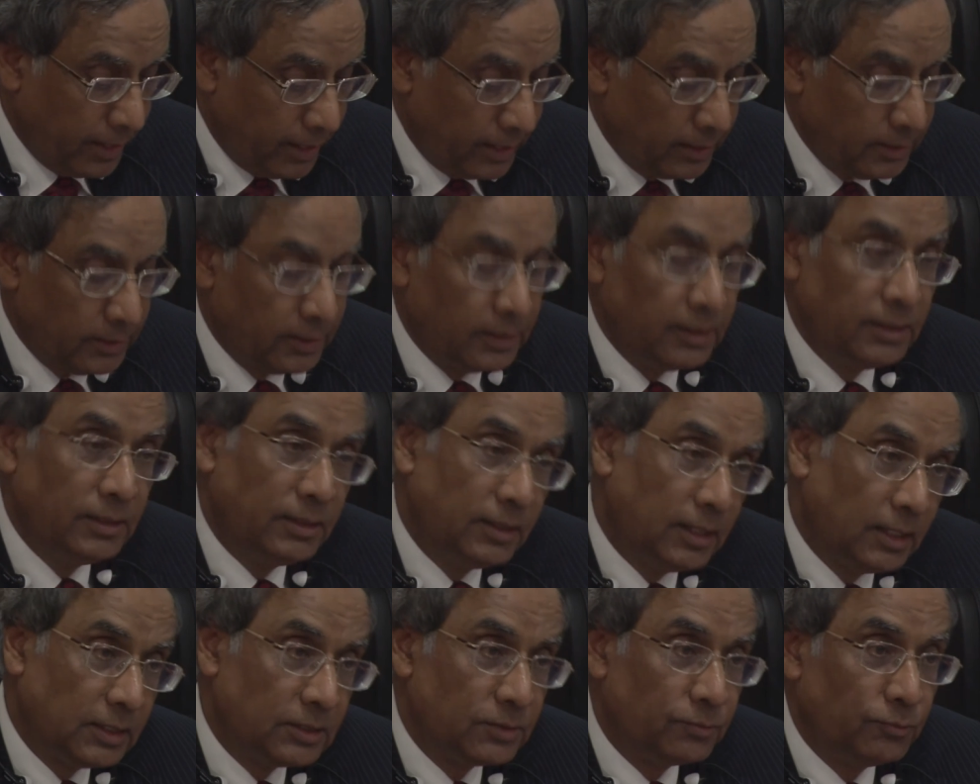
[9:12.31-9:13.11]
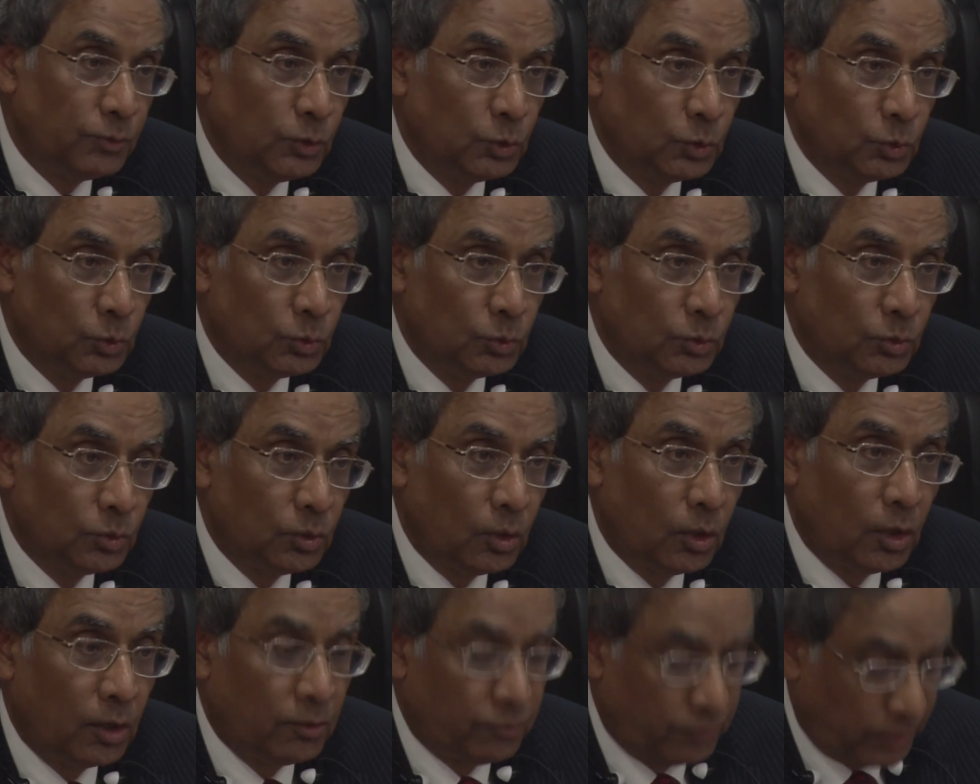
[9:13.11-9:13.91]
and India's view
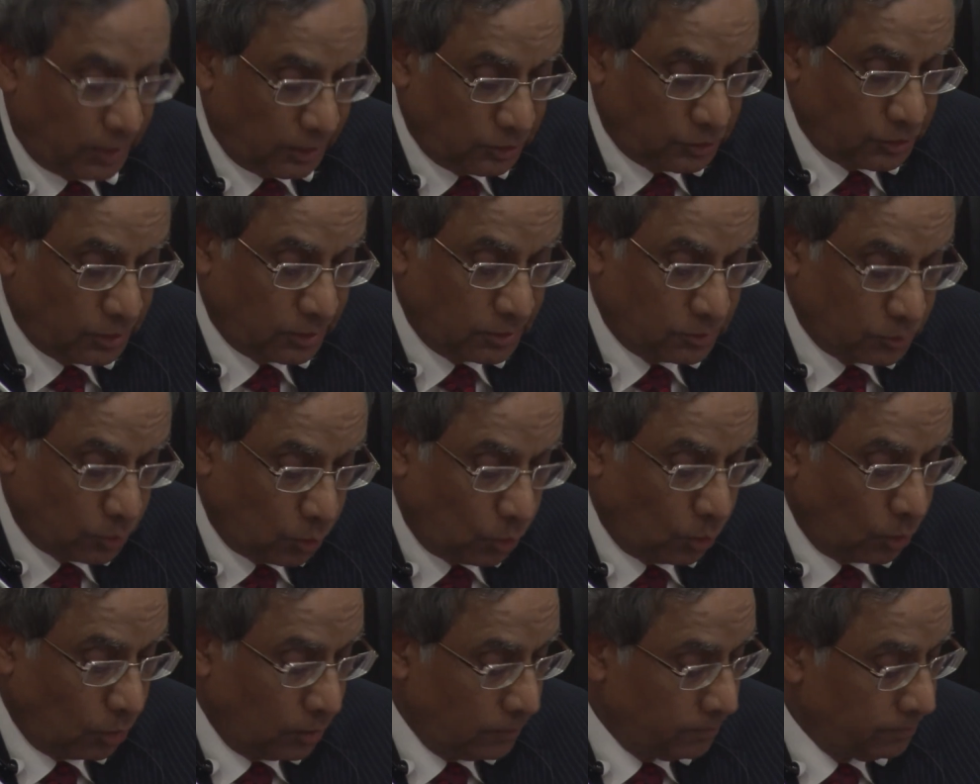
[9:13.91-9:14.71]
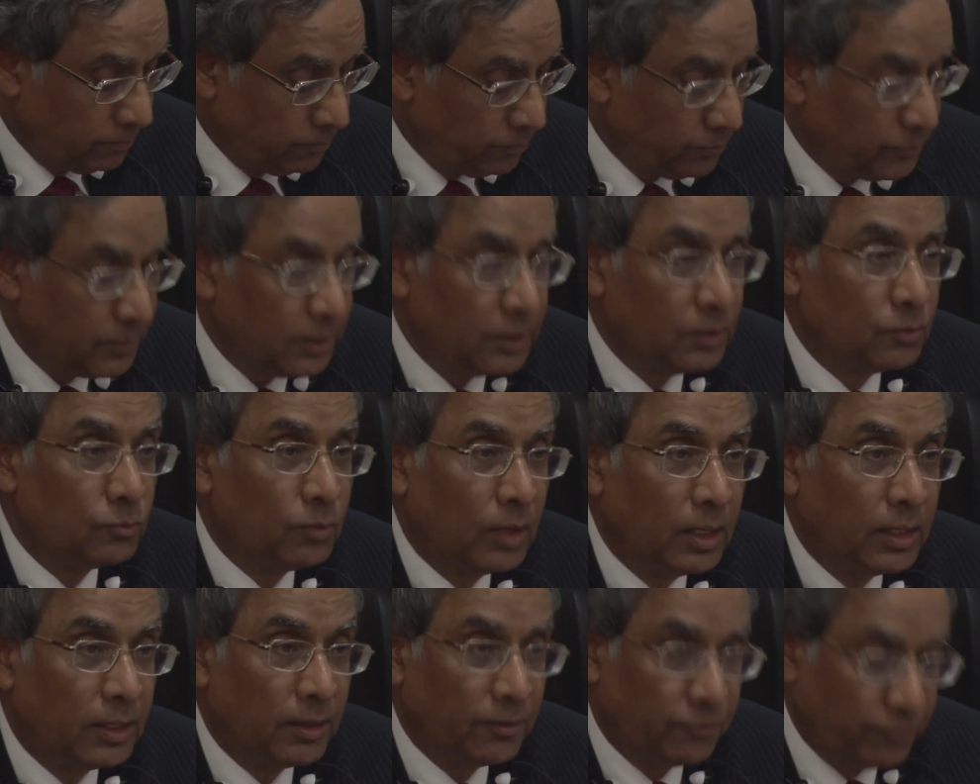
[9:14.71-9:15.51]
of Russia's role
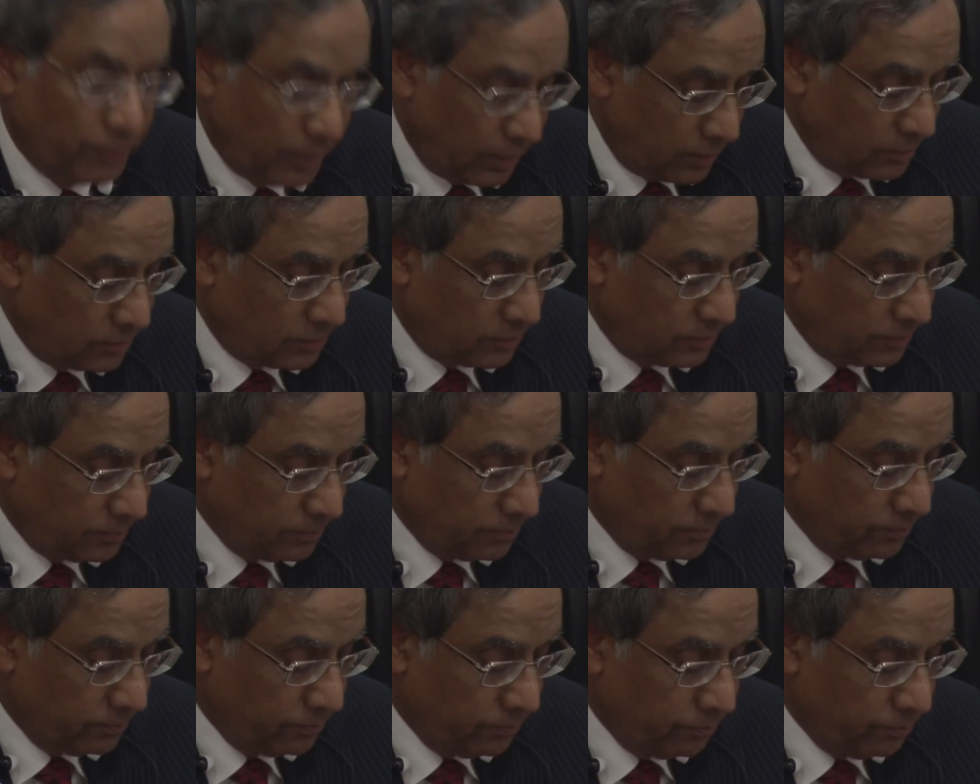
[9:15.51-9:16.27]
in world affairs.